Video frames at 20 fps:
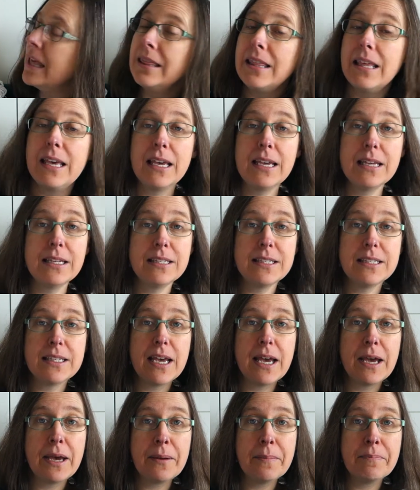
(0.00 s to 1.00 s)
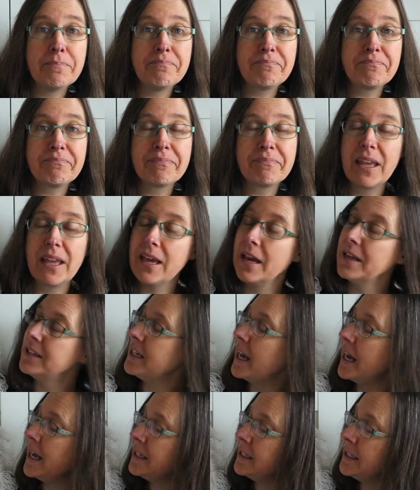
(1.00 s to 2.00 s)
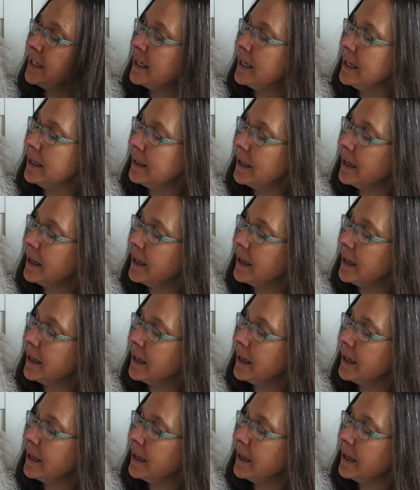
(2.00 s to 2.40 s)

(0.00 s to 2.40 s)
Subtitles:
There's a daisy.